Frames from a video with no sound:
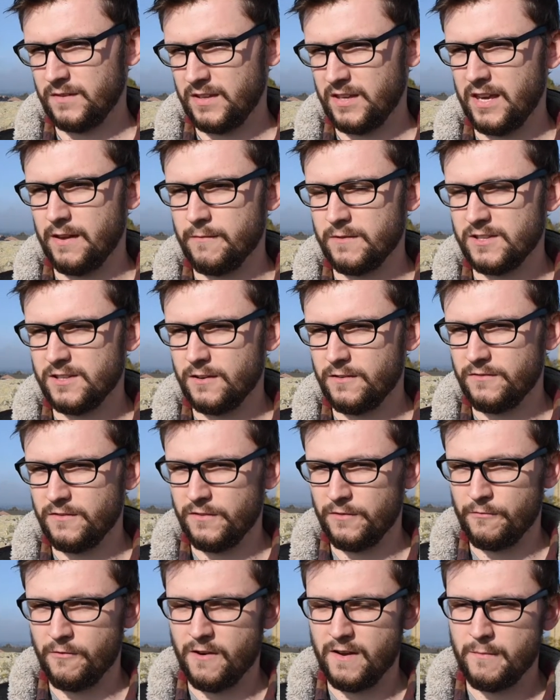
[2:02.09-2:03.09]
get myself
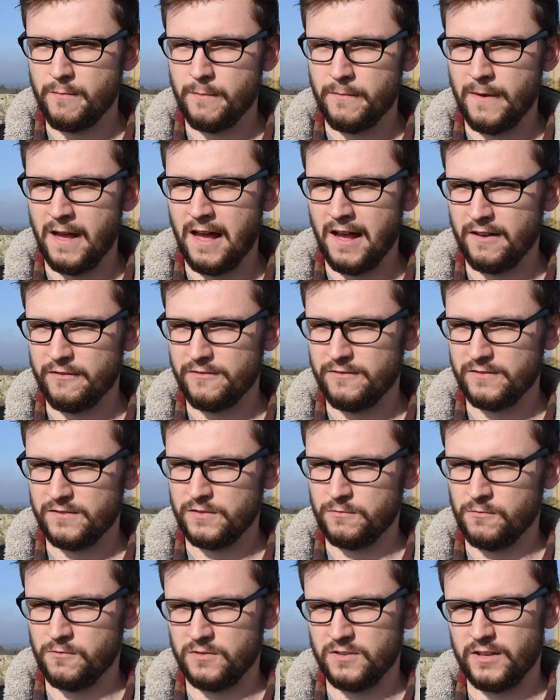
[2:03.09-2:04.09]
on the right path
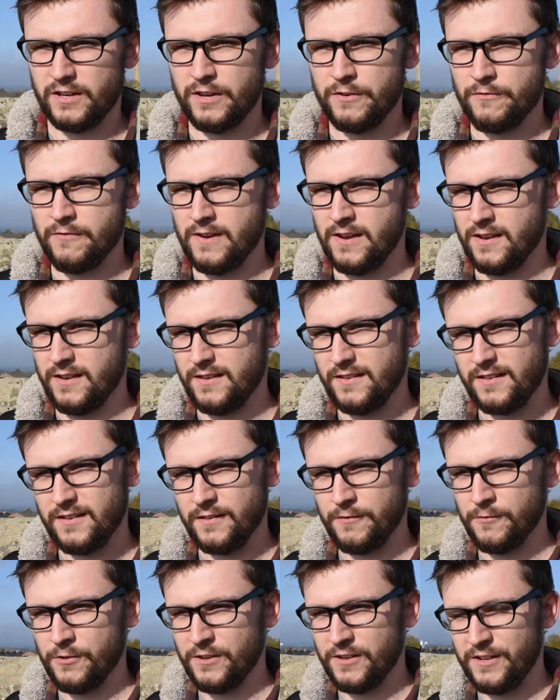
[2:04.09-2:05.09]
towards a career I
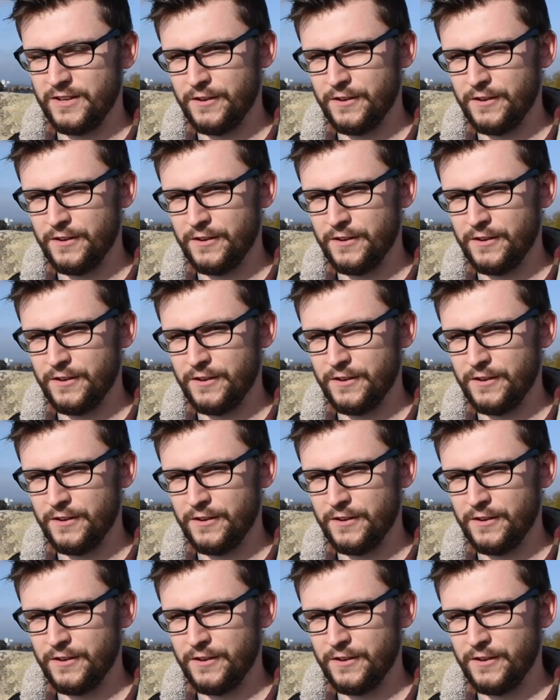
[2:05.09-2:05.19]
want to